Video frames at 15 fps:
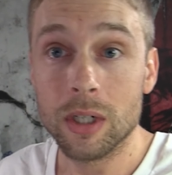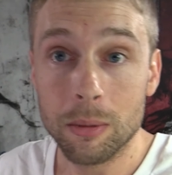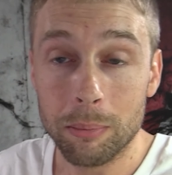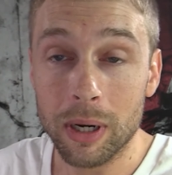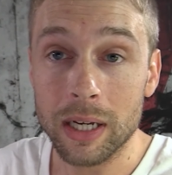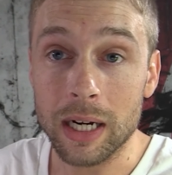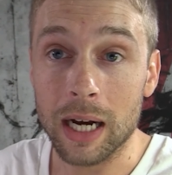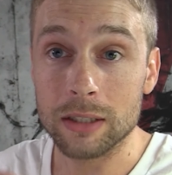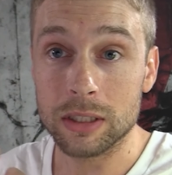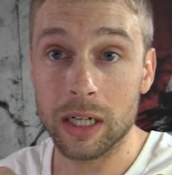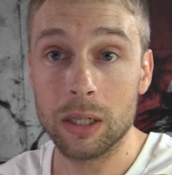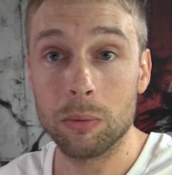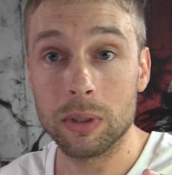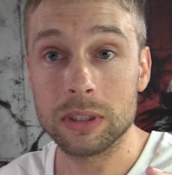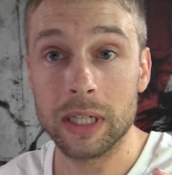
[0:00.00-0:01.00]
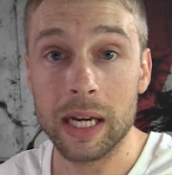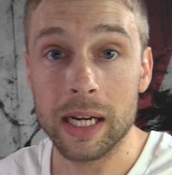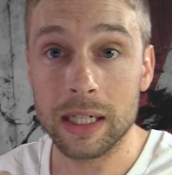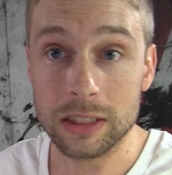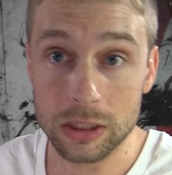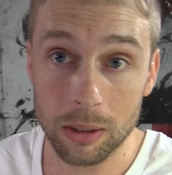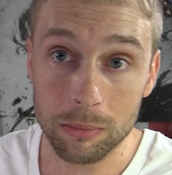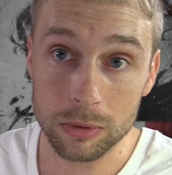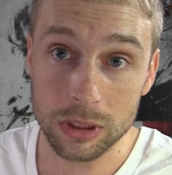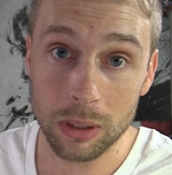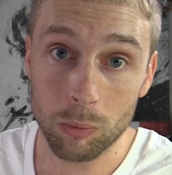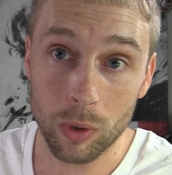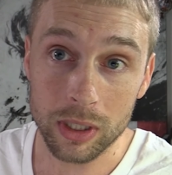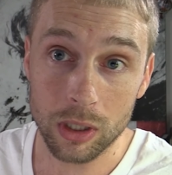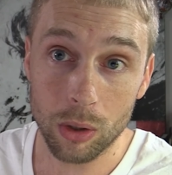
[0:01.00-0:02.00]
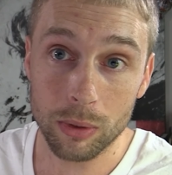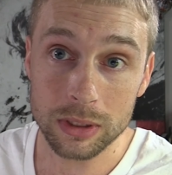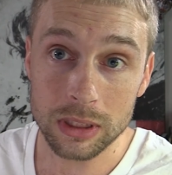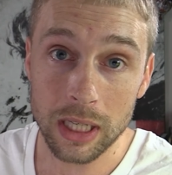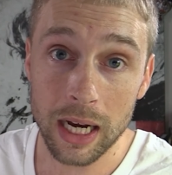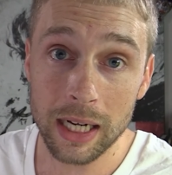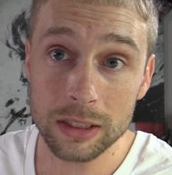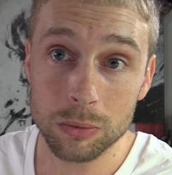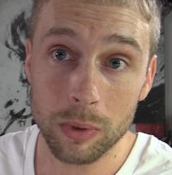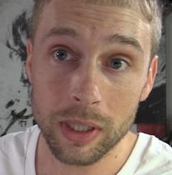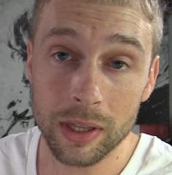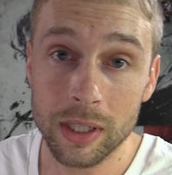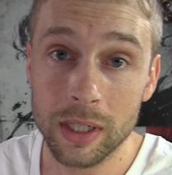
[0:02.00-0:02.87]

But I'll tell you what day it somewhat coincides with